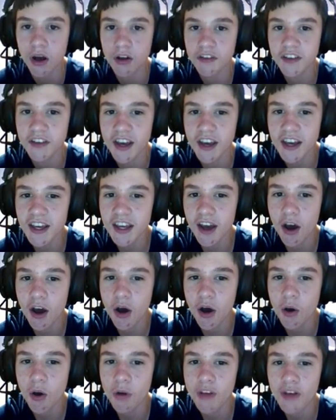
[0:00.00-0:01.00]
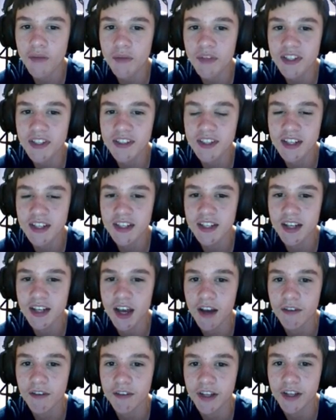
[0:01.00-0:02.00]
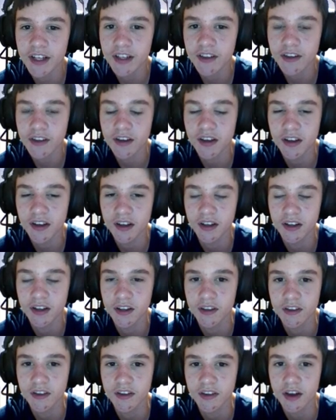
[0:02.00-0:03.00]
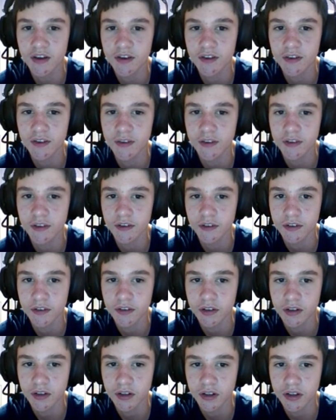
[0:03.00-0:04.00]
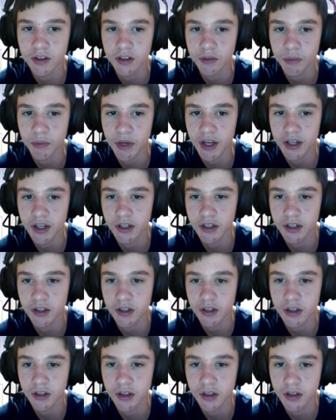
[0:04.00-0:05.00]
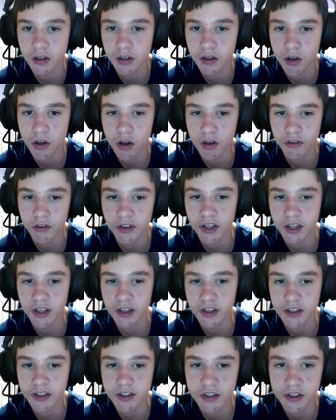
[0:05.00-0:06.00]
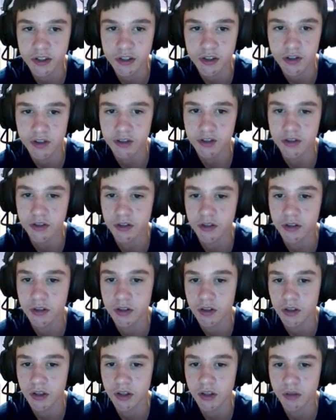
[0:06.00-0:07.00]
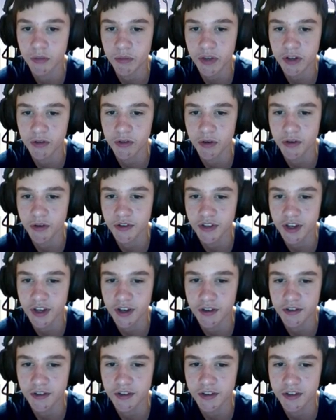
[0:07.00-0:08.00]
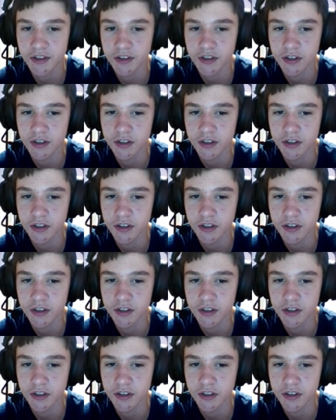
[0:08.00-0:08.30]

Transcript: Dang it. Oh, that means they didn't have, like, the stuff in mind. All of it, at least. Make gross sounds.